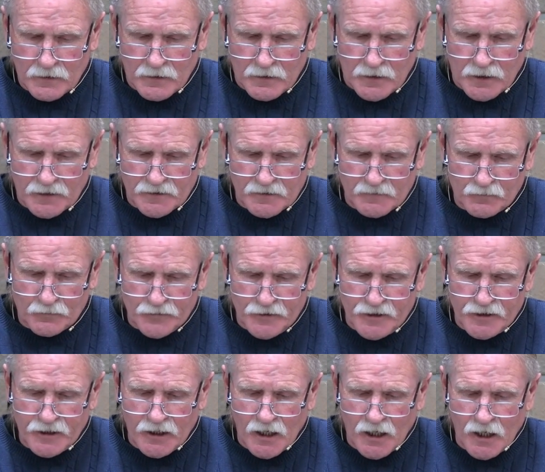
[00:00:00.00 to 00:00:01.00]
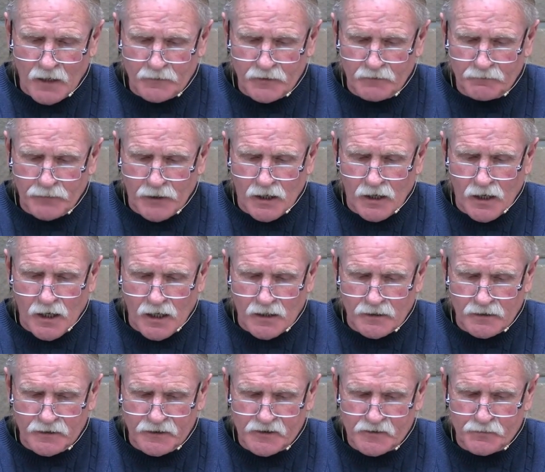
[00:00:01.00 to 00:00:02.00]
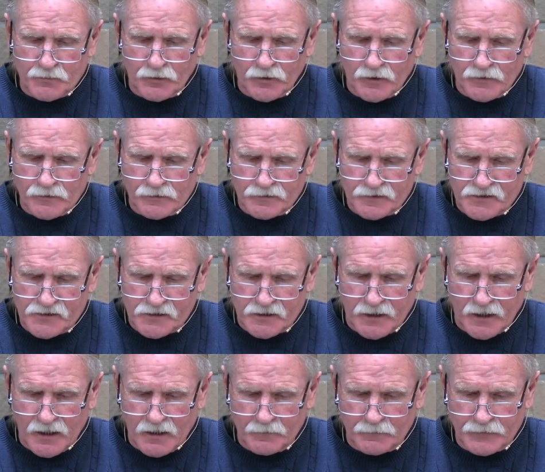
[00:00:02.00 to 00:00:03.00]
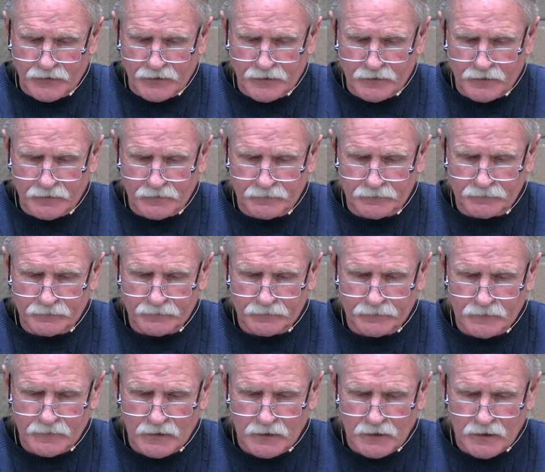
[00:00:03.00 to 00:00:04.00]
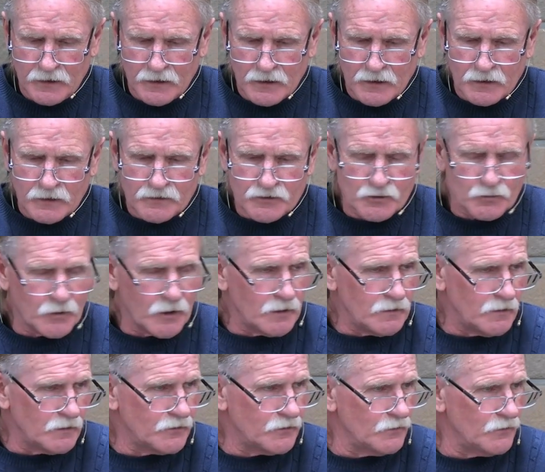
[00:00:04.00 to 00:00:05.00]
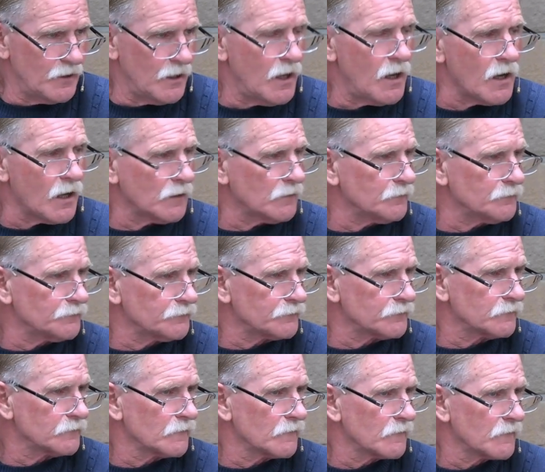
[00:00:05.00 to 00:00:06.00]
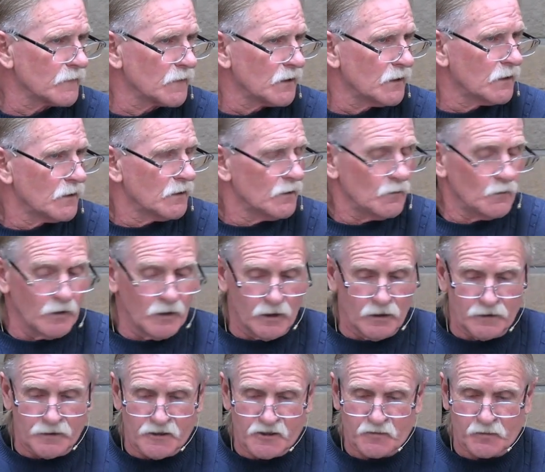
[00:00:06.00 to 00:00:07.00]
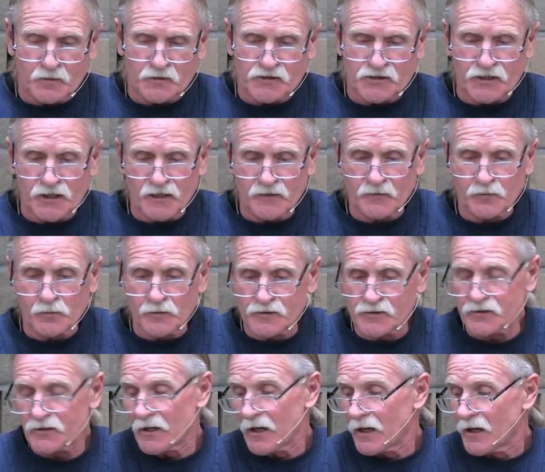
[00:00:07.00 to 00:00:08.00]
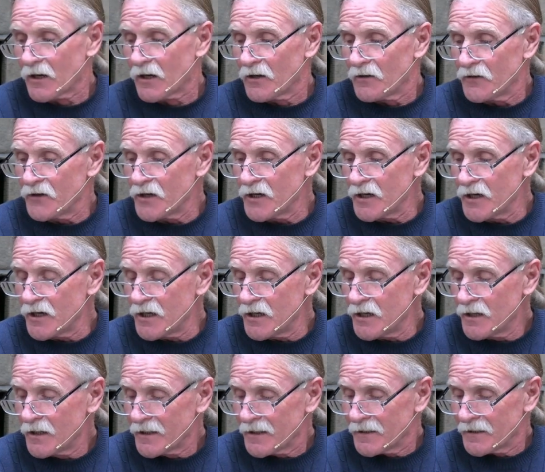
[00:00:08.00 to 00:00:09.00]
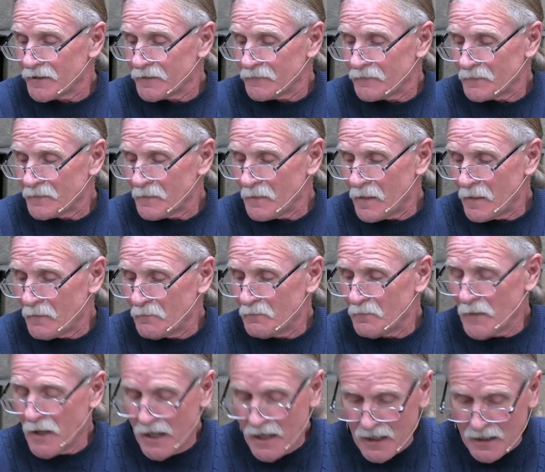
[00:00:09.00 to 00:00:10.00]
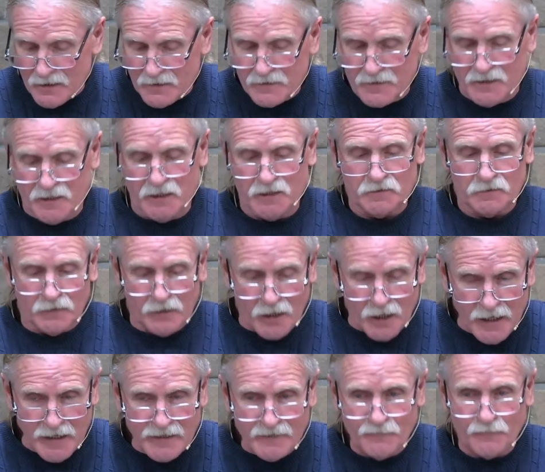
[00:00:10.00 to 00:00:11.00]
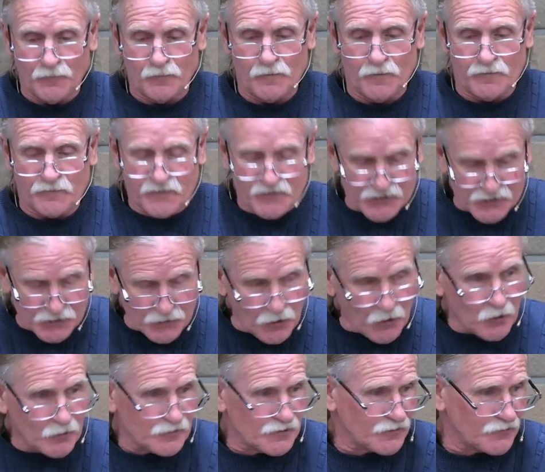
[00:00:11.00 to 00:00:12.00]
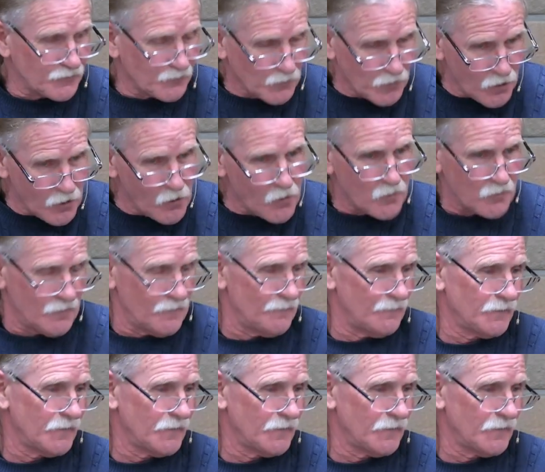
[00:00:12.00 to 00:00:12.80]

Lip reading: And then Rechab and Baana, his brother, escaped. So why did they do that? Well, Ishbosheth was the man in line for Saul's throne.